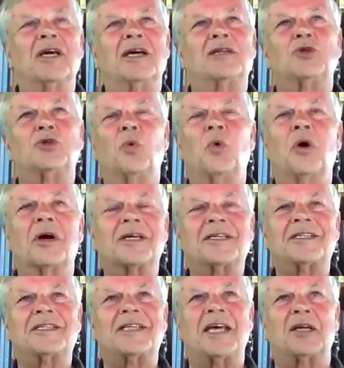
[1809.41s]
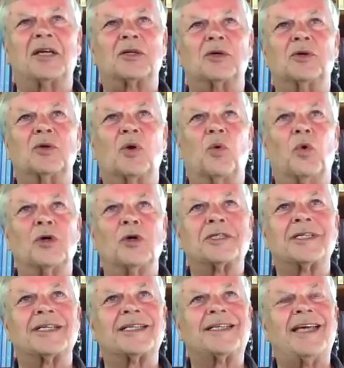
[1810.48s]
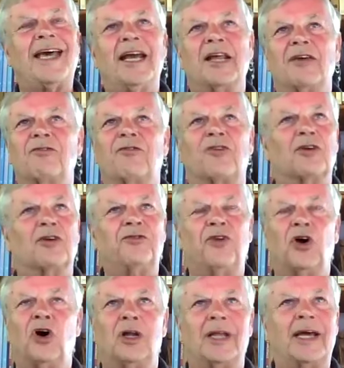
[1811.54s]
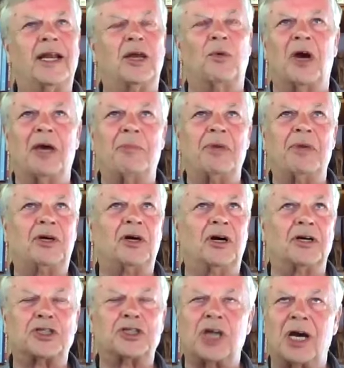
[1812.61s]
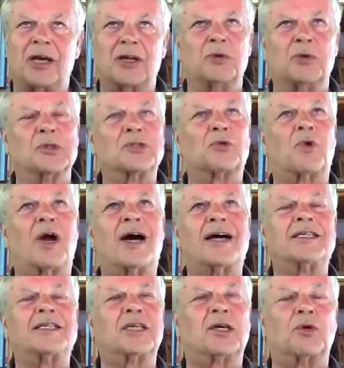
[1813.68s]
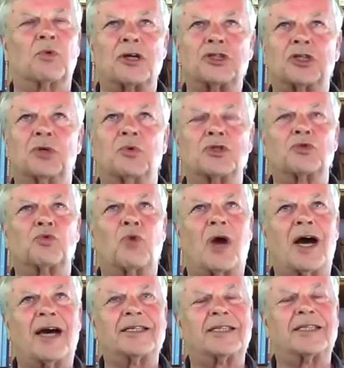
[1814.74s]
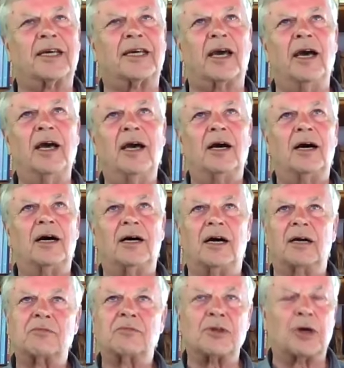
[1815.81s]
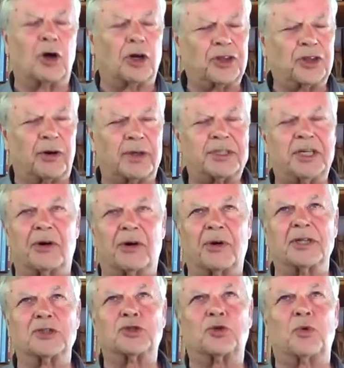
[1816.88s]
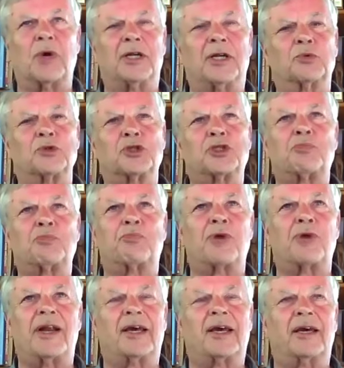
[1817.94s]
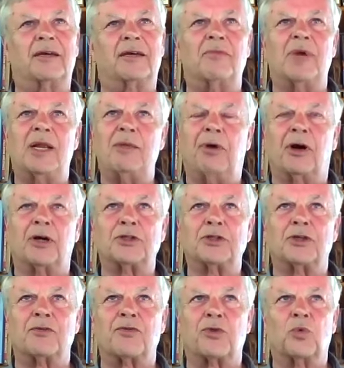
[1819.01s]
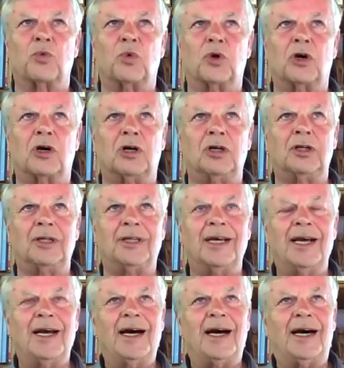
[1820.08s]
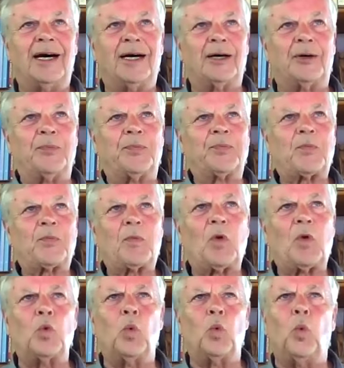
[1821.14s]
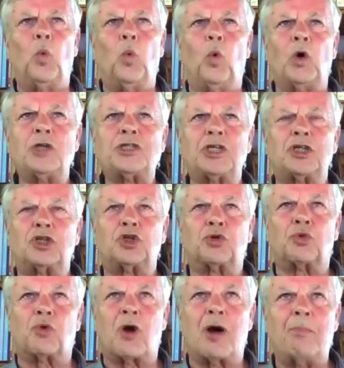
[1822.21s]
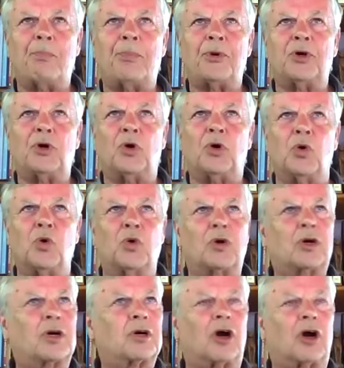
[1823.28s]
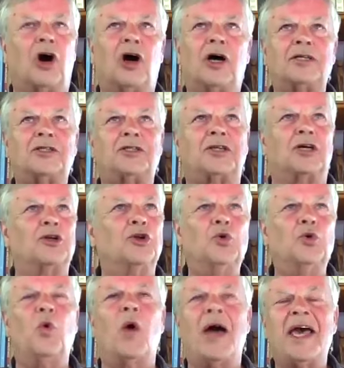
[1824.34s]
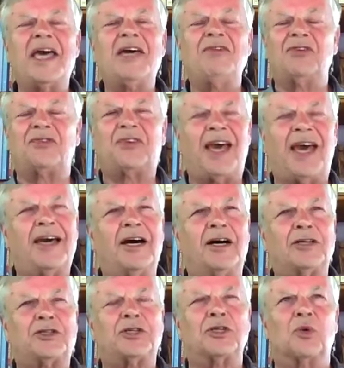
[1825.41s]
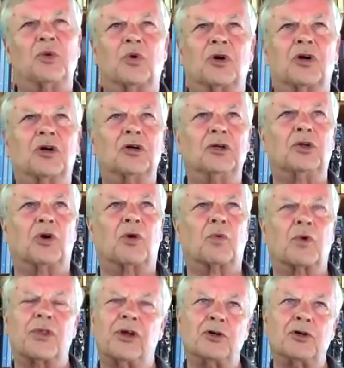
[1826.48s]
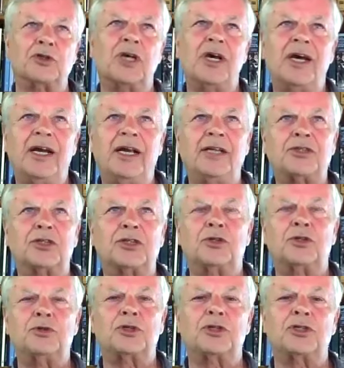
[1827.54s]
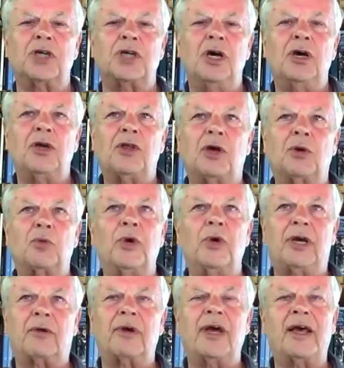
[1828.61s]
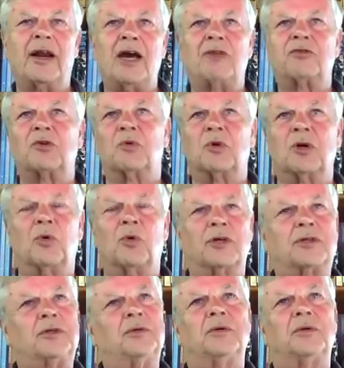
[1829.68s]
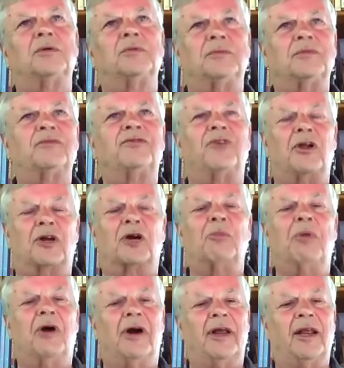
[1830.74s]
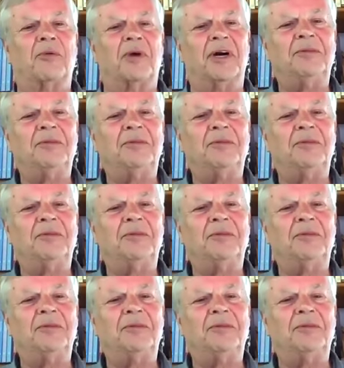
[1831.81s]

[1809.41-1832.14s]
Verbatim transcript: And to what extent was it heading for a fall anyway? Because China was rising, Russia was rising. The authoritarian trend was spreading in many parts of the world. Was it Trump who caused a new wave of chaos in the world, or were those institutions that we created after World War II falling apart anyway?